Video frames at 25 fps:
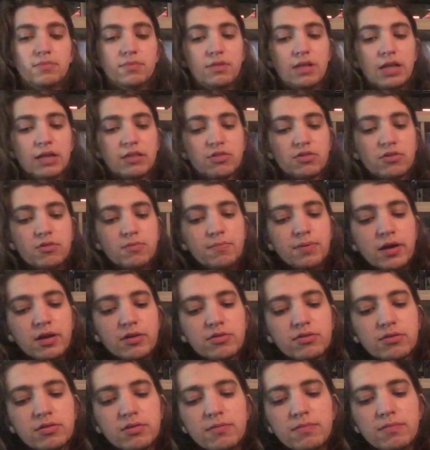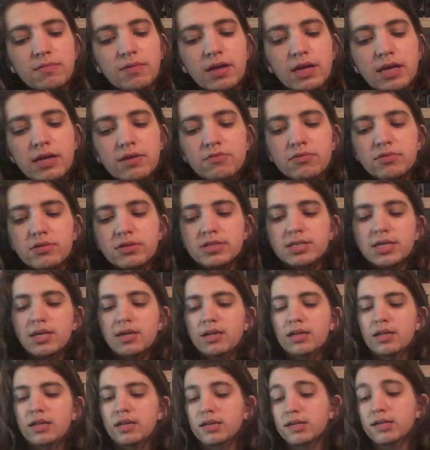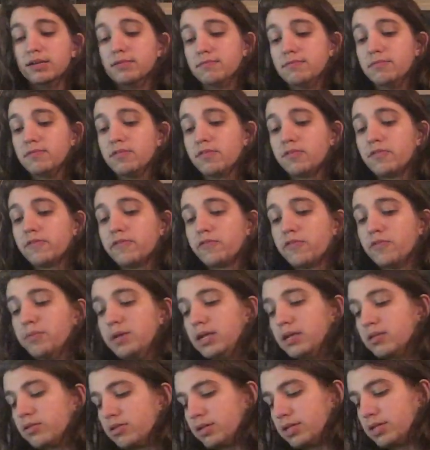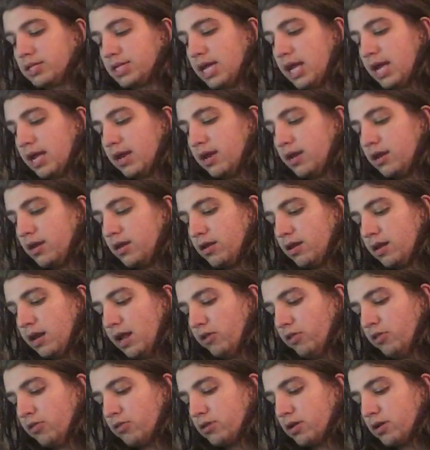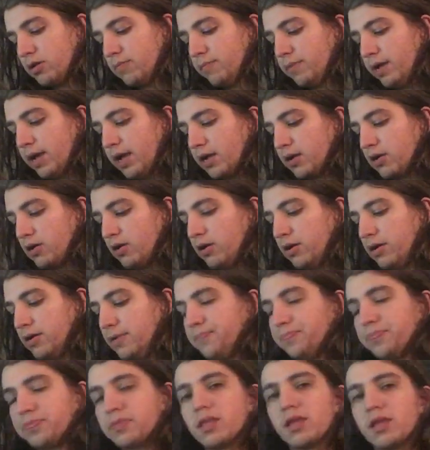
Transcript: that's their best. And it was a 10. And for me, it's a 10 now looking back on it.